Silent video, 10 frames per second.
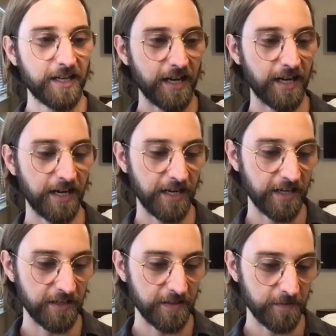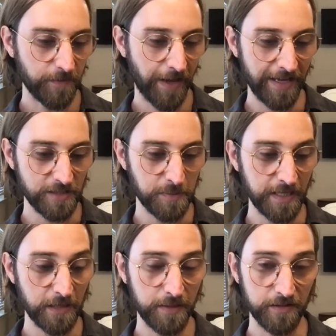as
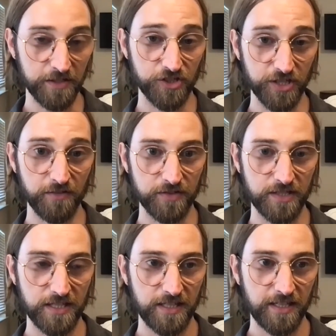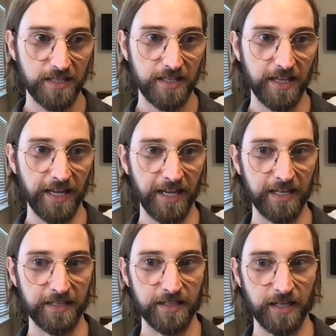being a big shift
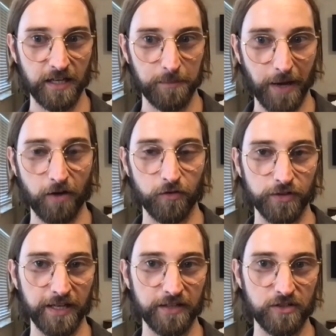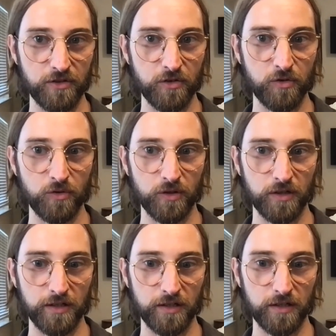and a powerful day to
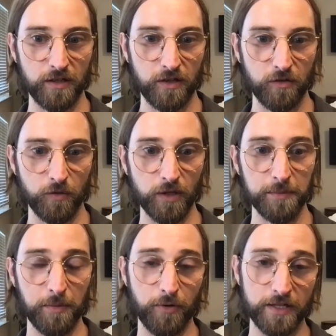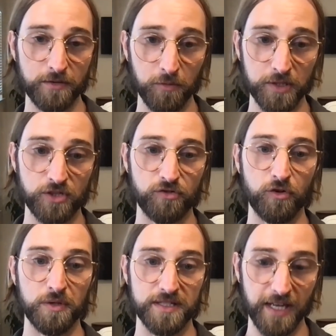really be present with what's
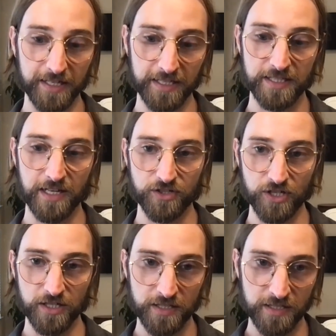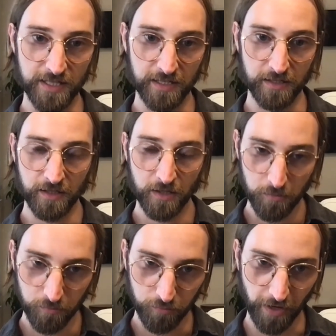true and setting intentions and
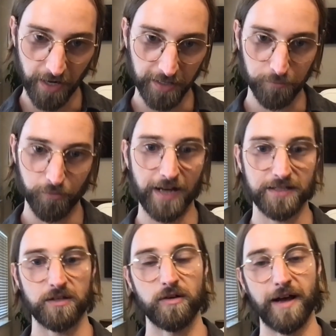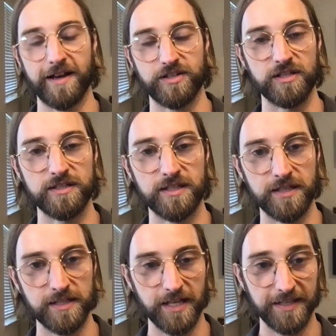practical actions and
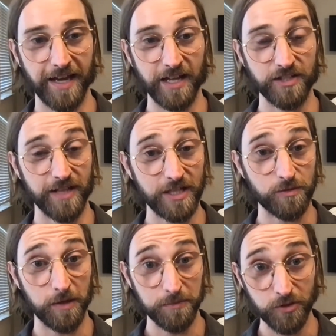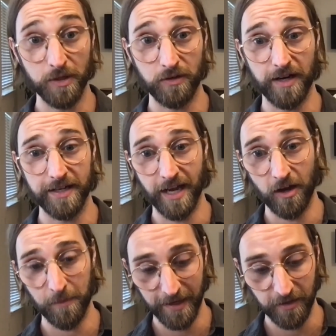things like that. So that's what I'm doing right now.
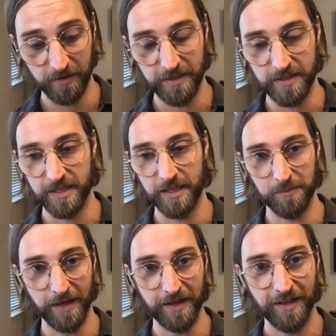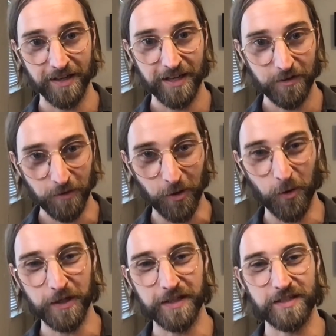I'm anchoring this in by
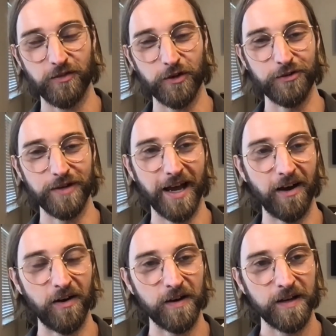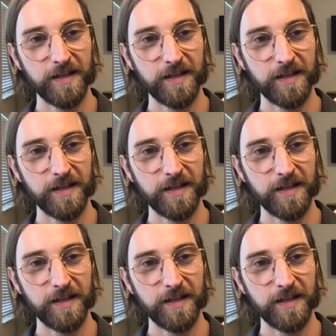recording this for you now,